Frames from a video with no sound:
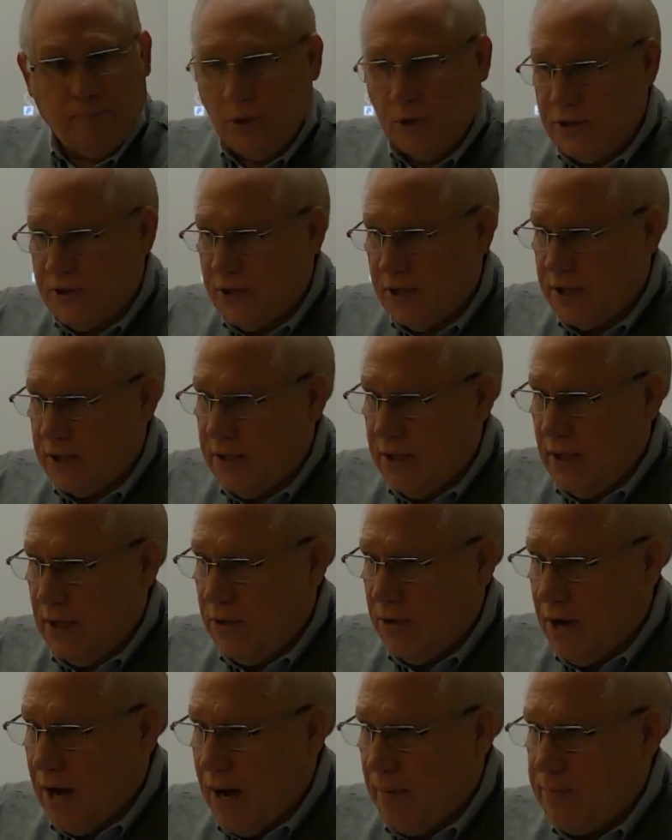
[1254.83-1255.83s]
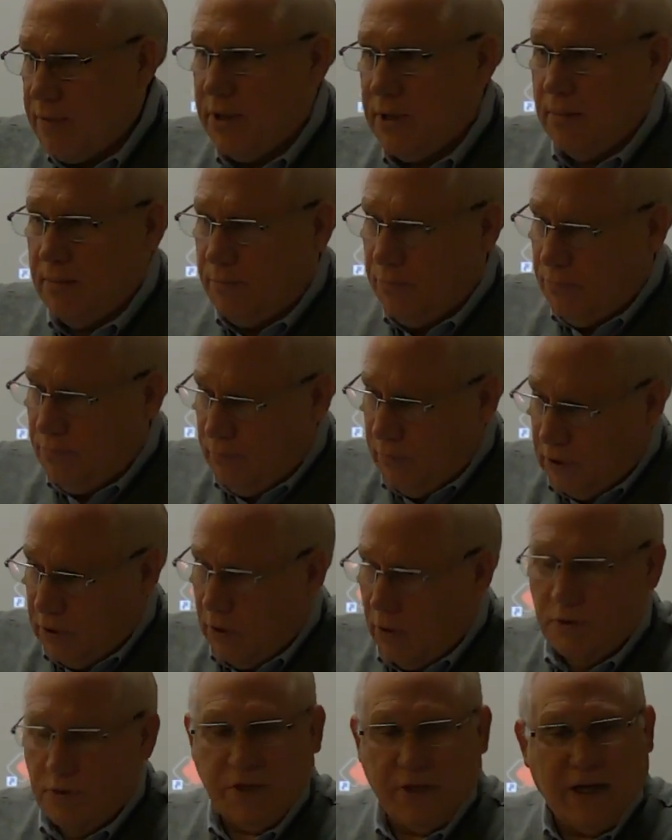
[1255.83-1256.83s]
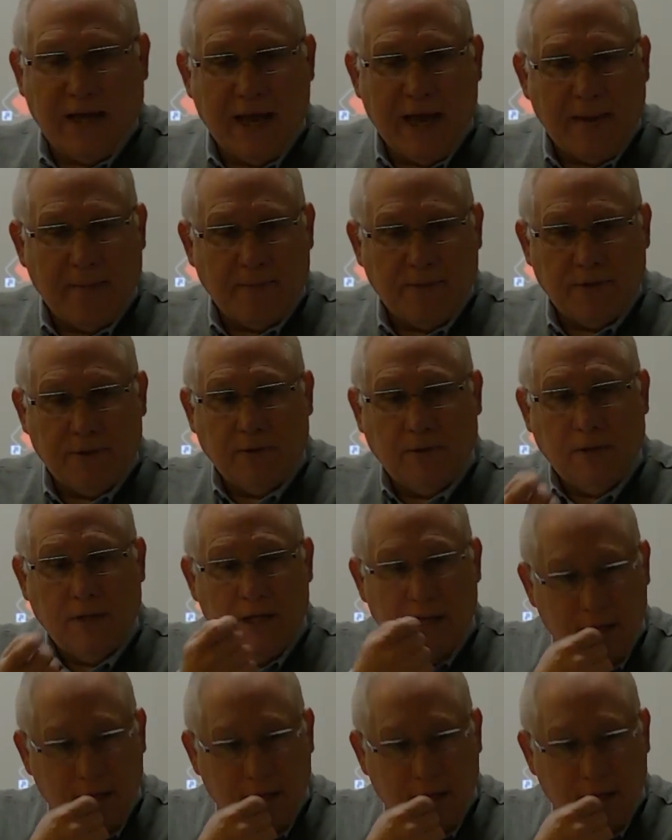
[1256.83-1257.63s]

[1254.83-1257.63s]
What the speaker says: put 16 drops in, close the capsule,